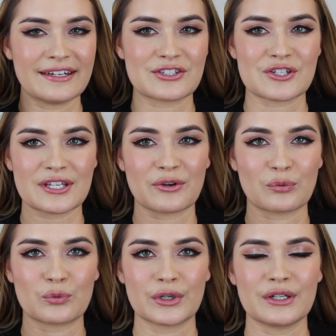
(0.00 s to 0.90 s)
it's just like
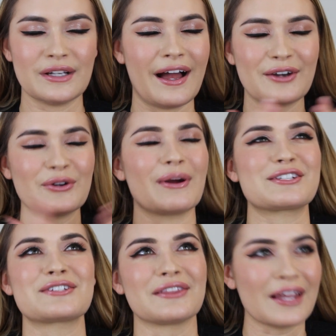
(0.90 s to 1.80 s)
I don't know, I
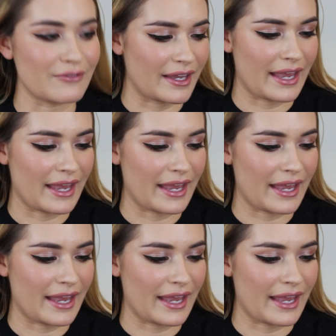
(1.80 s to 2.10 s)
just love it.